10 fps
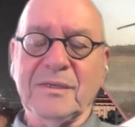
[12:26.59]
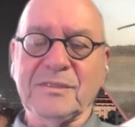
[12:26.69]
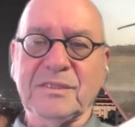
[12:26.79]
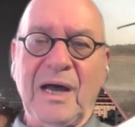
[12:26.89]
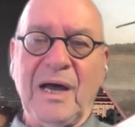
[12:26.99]

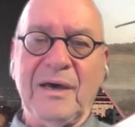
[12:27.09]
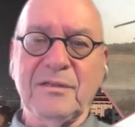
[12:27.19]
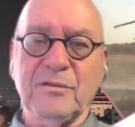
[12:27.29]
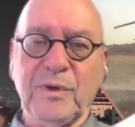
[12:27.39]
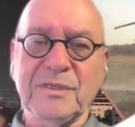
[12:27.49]
is
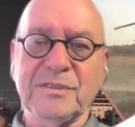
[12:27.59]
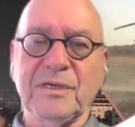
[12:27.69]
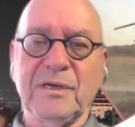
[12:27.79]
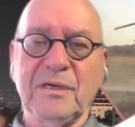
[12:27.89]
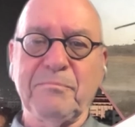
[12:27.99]
tied
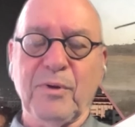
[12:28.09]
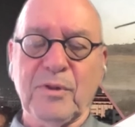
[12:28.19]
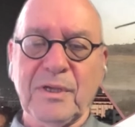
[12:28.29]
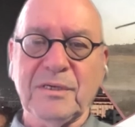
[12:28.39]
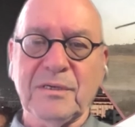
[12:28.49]
with the
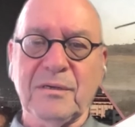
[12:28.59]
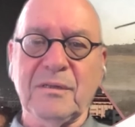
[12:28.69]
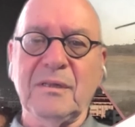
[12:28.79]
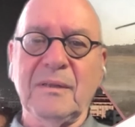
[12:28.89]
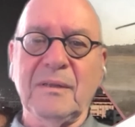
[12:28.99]

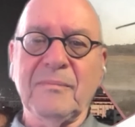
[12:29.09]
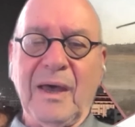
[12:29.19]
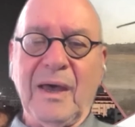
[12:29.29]
political,